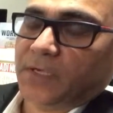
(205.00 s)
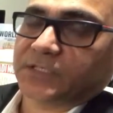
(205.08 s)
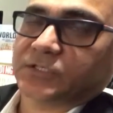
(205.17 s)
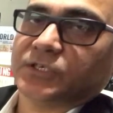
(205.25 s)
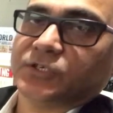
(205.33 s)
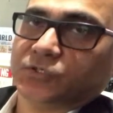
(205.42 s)

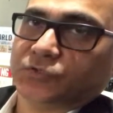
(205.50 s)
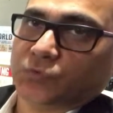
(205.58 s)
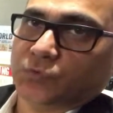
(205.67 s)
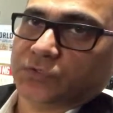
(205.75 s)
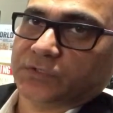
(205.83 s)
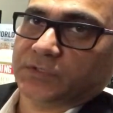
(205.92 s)
external
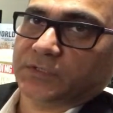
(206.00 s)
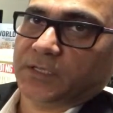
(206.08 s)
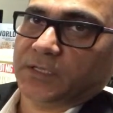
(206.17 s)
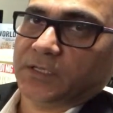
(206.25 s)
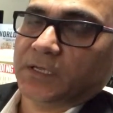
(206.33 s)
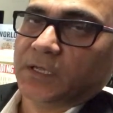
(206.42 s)
sources,
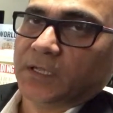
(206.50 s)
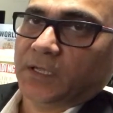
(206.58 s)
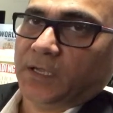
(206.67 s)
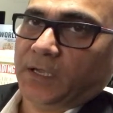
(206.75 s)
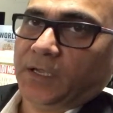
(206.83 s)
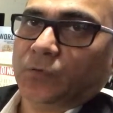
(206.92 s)

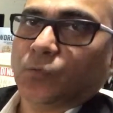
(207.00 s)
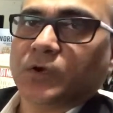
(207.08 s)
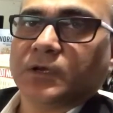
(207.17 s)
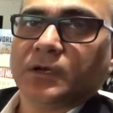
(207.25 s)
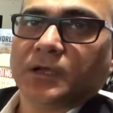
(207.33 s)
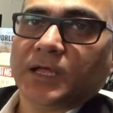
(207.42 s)
and
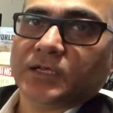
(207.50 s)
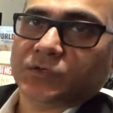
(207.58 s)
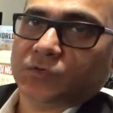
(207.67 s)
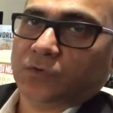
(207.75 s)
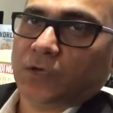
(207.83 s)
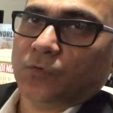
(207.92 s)
what it led
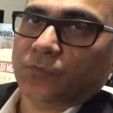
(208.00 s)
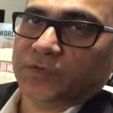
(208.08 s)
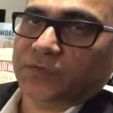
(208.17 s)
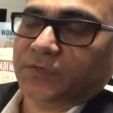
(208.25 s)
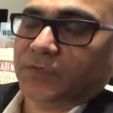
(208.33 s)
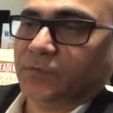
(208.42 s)
to, now we
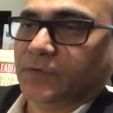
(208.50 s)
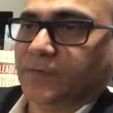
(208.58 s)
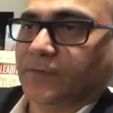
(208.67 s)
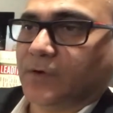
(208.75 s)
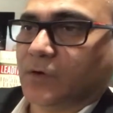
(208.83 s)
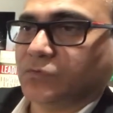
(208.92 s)
see we
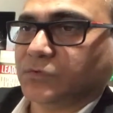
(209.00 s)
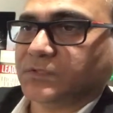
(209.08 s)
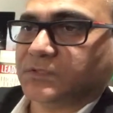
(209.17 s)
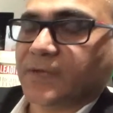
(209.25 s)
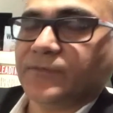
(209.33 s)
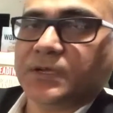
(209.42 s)
have around
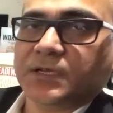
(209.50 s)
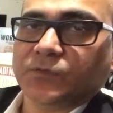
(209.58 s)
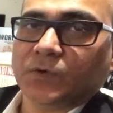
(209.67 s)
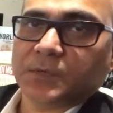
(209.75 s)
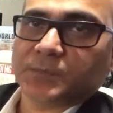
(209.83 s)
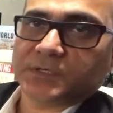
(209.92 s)

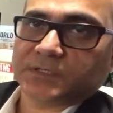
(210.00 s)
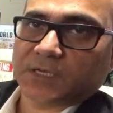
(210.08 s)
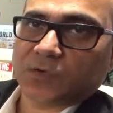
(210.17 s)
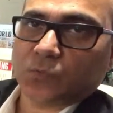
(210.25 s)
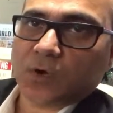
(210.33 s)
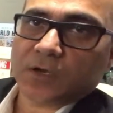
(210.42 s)

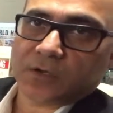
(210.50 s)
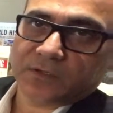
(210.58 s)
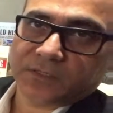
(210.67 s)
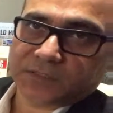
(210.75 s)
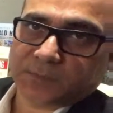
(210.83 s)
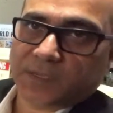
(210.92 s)
71% water
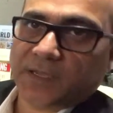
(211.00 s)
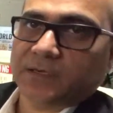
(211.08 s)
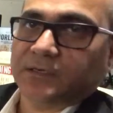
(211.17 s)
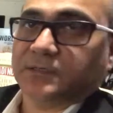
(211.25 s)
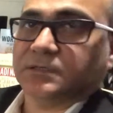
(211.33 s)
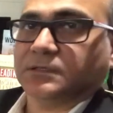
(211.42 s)
on this
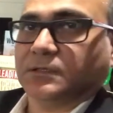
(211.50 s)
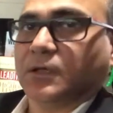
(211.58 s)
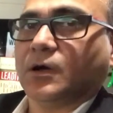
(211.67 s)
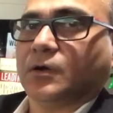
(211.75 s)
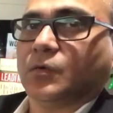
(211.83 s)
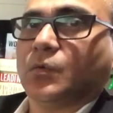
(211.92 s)
planet. This is a
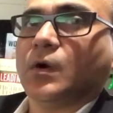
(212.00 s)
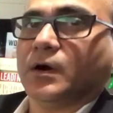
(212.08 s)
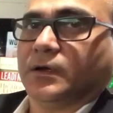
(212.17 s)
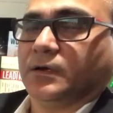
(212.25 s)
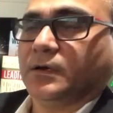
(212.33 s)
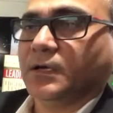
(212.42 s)
lot of
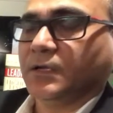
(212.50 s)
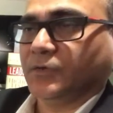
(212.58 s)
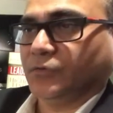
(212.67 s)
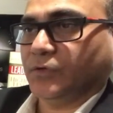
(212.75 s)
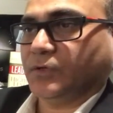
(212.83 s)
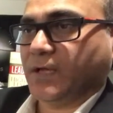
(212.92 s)
water,
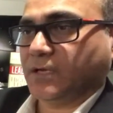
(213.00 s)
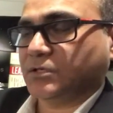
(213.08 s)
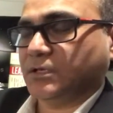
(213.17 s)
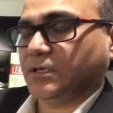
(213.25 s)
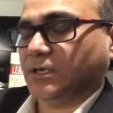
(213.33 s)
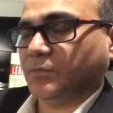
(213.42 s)
so it
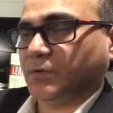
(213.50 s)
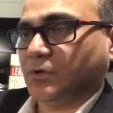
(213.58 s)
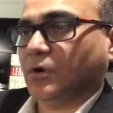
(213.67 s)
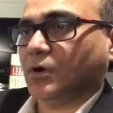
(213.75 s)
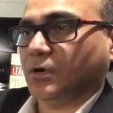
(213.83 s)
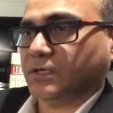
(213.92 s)
actually can be
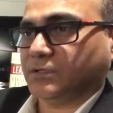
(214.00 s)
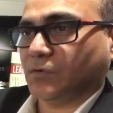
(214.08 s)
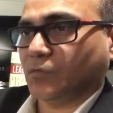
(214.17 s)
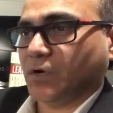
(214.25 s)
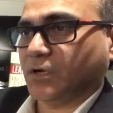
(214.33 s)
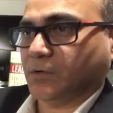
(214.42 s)
called as
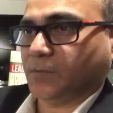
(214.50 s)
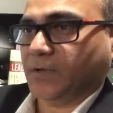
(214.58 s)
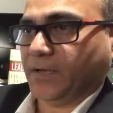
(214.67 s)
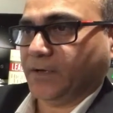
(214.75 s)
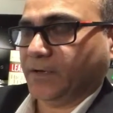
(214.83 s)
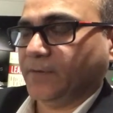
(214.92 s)
a water
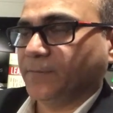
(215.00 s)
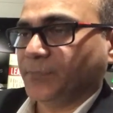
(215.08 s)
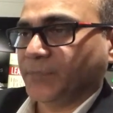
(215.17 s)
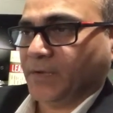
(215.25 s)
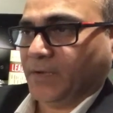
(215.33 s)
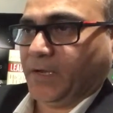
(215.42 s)
planet.
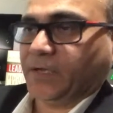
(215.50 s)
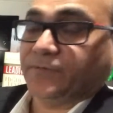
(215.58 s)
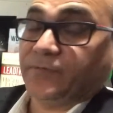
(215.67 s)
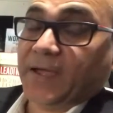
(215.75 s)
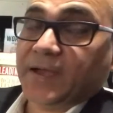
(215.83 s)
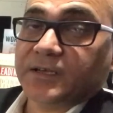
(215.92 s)
And
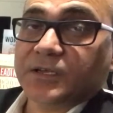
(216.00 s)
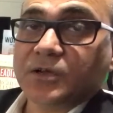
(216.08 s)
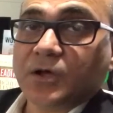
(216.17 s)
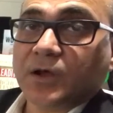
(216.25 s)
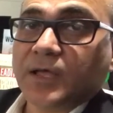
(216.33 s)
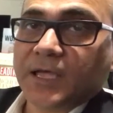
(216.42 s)
if that did
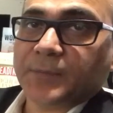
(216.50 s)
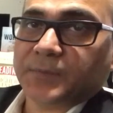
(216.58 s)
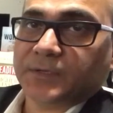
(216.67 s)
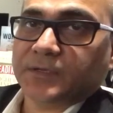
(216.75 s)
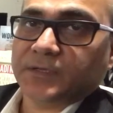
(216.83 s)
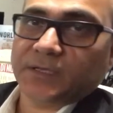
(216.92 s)
not
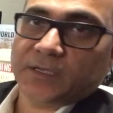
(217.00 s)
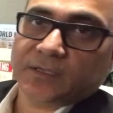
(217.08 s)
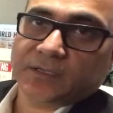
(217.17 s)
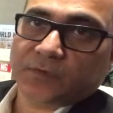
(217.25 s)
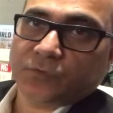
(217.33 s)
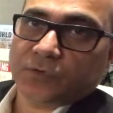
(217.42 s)
happen,
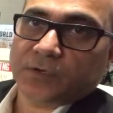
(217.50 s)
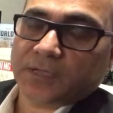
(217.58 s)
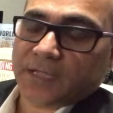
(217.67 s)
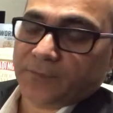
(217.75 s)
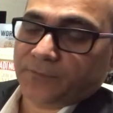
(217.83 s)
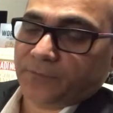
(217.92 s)
then there wouldn't
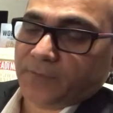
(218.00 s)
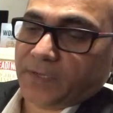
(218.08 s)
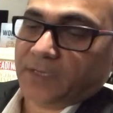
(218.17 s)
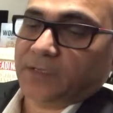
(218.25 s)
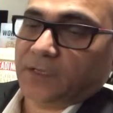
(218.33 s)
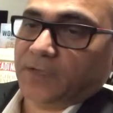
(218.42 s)
have
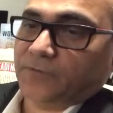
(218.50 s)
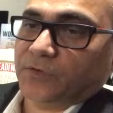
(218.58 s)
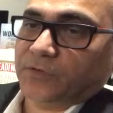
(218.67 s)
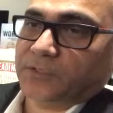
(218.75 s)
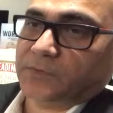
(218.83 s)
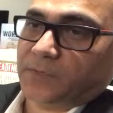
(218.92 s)
any life
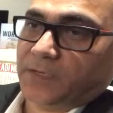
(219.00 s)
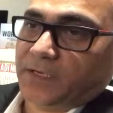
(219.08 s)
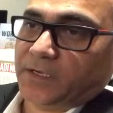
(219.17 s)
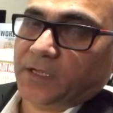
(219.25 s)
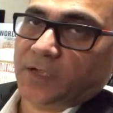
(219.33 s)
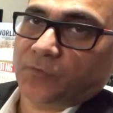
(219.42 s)
on this
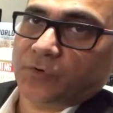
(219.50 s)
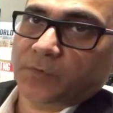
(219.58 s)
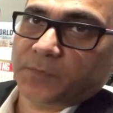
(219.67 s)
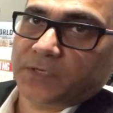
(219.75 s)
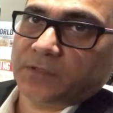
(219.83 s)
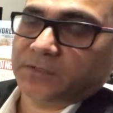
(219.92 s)
planet. I
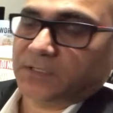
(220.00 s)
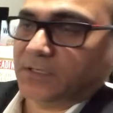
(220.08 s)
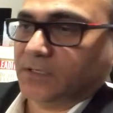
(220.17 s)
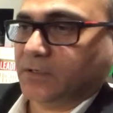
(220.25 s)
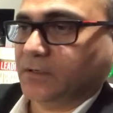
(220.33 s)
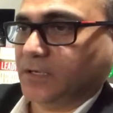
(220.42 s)
wouldn't be
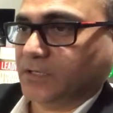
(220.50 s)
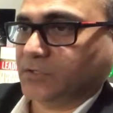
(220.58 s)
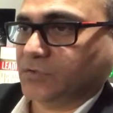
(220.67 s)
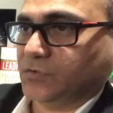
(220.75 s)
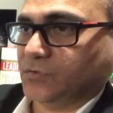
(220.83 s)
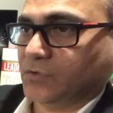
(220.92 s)
sitting
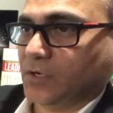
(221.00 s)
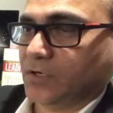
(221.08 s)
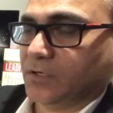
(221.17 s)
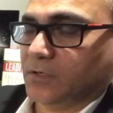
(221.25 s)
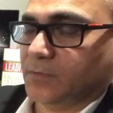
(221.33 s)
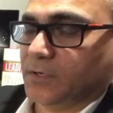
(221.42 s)
next to you
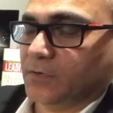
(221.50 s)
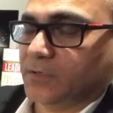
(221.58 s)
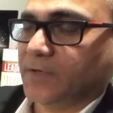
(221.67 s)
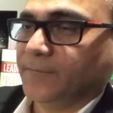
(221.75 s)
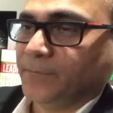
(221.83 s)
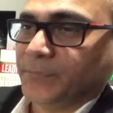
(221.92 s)
talking about
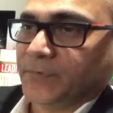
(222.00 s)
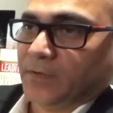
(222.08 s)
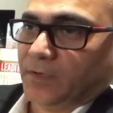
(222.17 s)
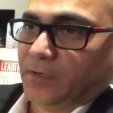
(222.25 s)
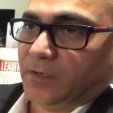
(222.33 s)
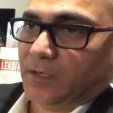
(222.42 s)

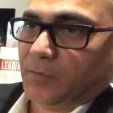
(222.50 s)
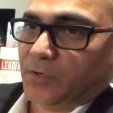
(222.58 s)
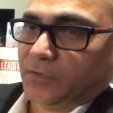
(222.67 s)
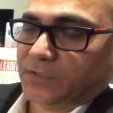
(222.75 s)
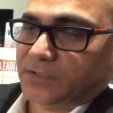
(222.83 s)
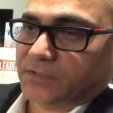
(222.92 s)

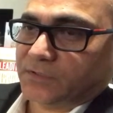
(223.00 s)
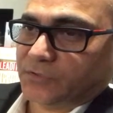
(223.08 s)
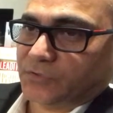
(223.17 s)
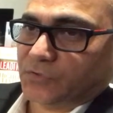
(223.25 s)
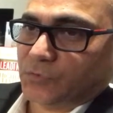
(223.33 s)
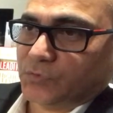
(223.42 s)
this
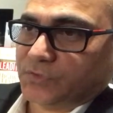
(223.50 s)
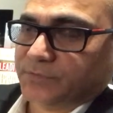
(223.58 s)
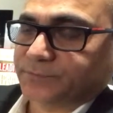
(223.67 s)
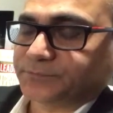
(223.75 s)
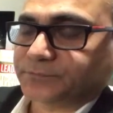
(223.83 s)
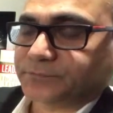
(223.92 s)
resource.